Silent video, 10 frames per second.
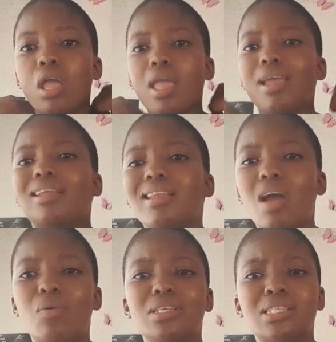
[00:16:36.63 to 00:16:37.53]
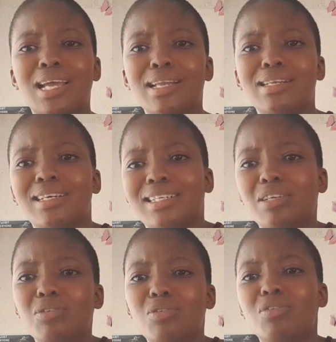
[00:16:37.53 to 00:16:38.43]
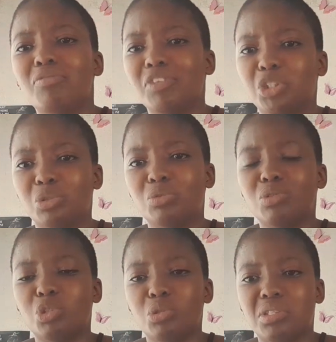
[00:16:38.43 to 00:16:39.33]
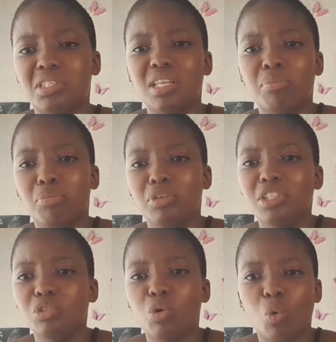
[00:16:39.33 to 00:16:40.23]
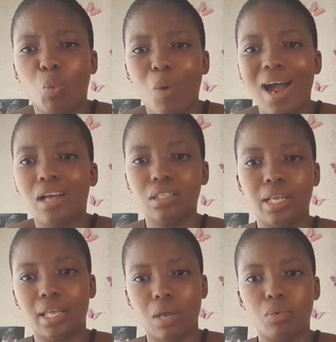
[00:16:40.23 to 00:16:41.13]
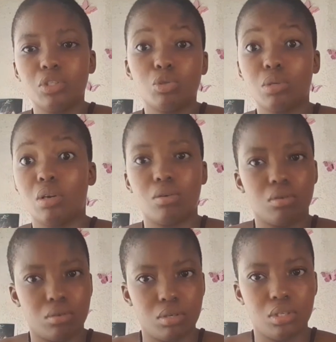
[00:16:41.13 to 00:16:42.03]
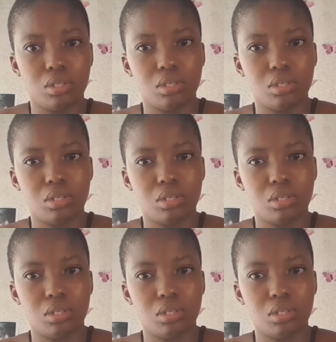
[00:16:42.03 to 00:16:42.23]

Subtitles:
and I was kind of, I don't know if I should say bullied or what. Like, I went through a lot.